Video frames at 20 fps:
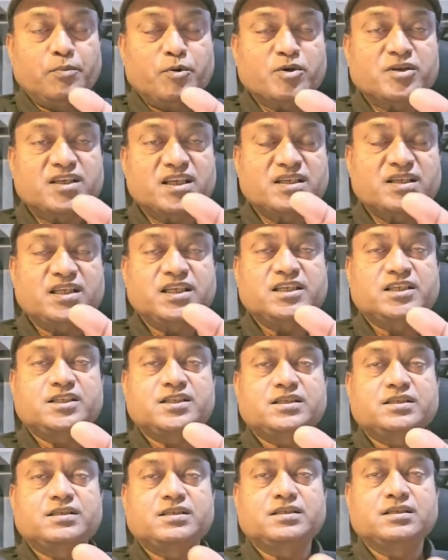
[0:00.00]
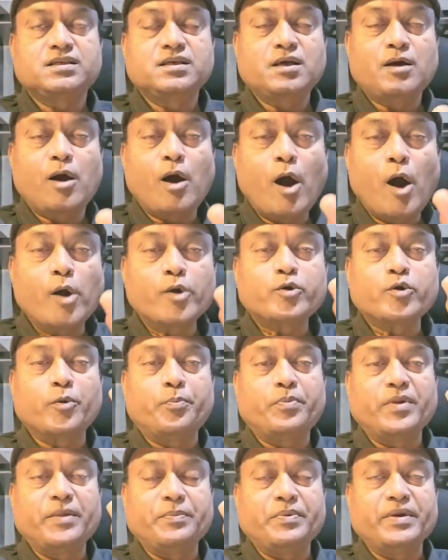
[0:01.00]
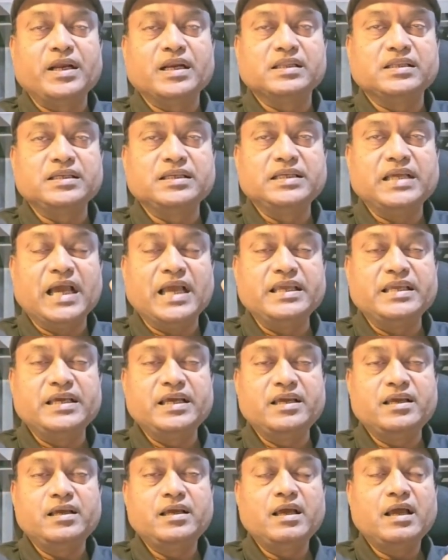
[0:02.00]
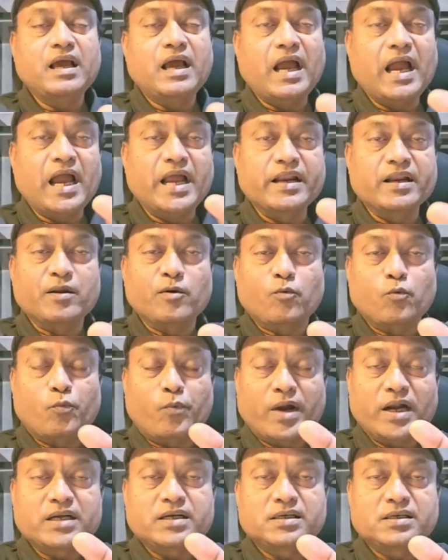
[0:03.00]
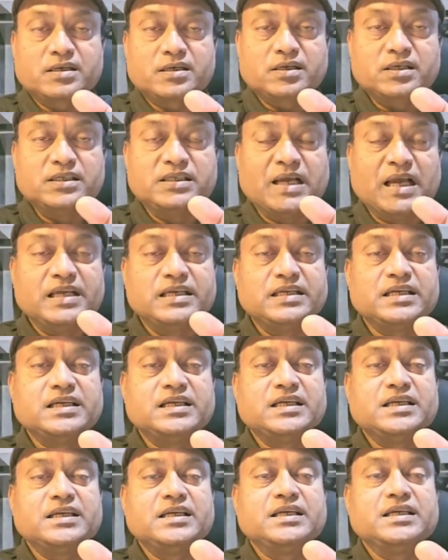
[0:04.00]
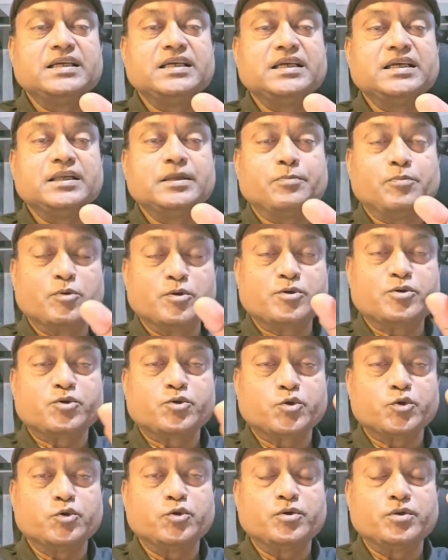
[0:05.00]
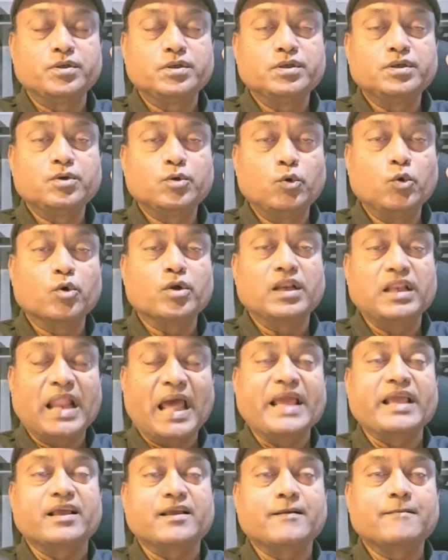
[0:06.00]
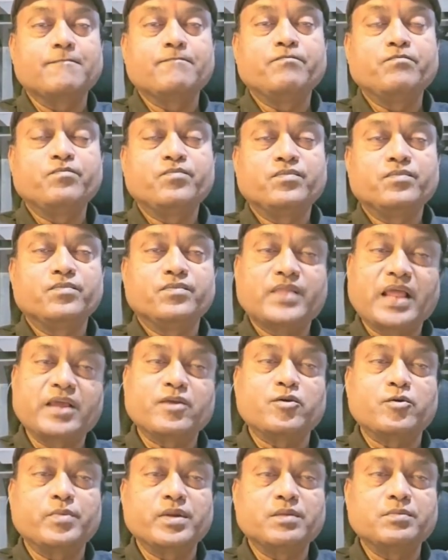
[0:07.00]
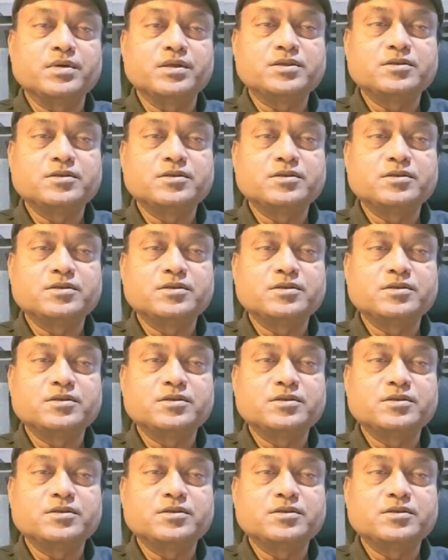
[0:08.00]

processes, how to prepare the EIA, and what EIA report should look like. Thank you.